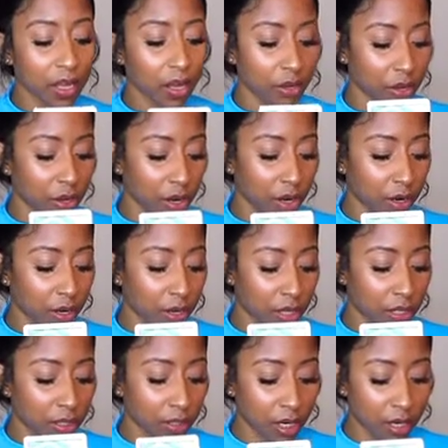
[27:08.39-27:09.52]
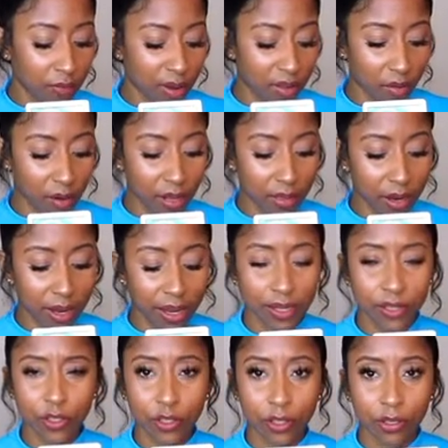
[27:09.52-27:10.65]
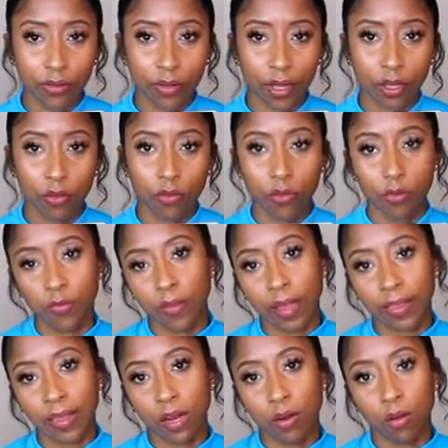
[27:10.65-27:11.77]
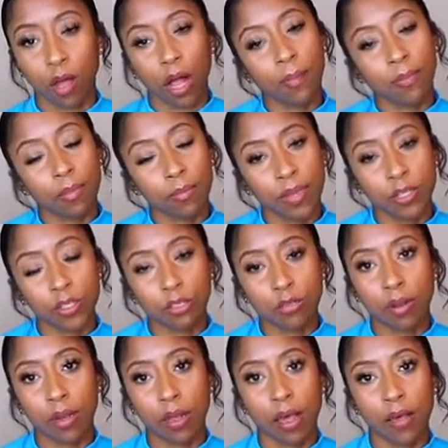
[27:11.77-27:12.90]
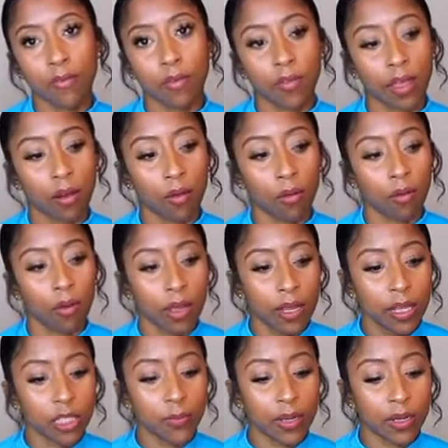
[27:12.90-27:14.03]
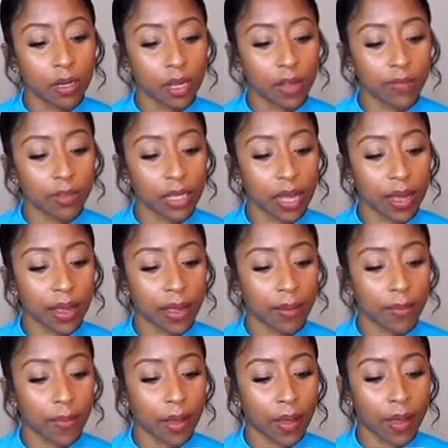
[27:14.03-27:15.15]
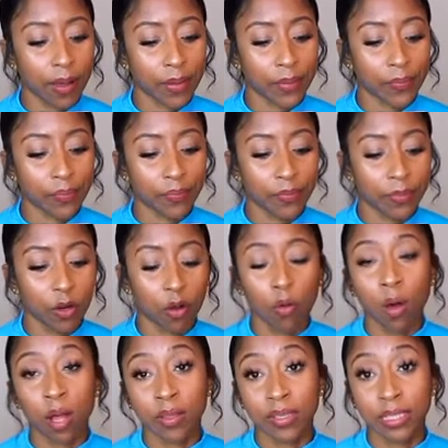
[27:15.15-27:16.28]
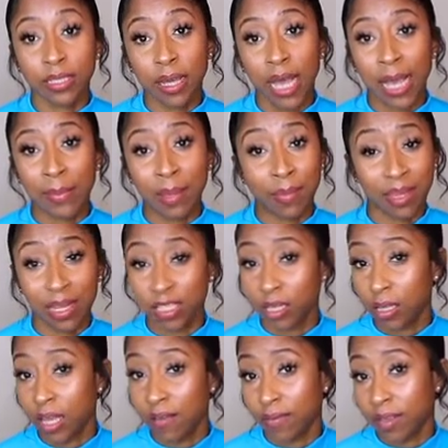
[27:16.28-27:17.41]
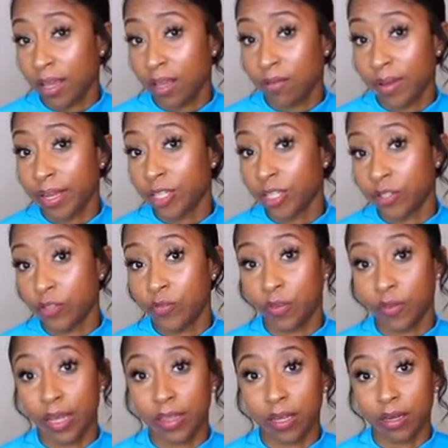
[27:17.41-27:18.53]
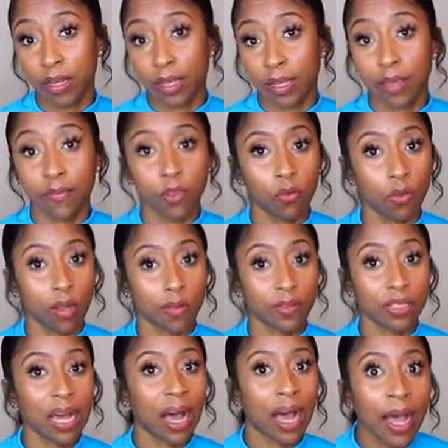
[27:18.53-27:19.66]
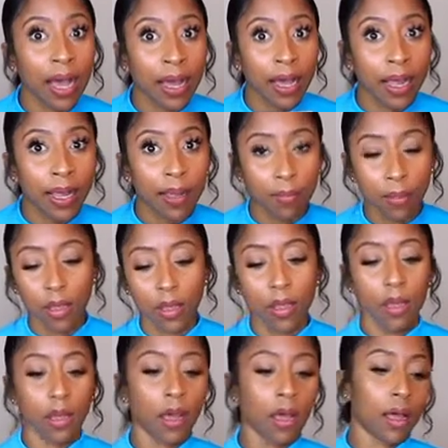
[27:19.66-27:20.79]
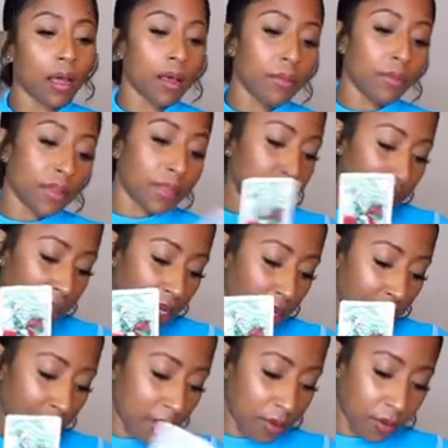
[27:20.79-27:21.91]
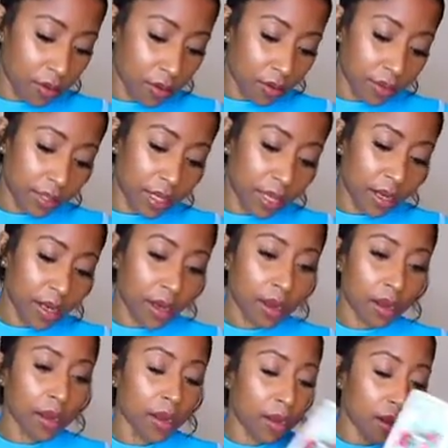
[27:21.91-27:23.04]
you're concerned of whether or not they're into you. Like you feel like they don't compliment you enough, or they don't spend enough time, quality time. Maybe that's your love language, and you feel like they're not giving you enough time. With this King of Pentacles here,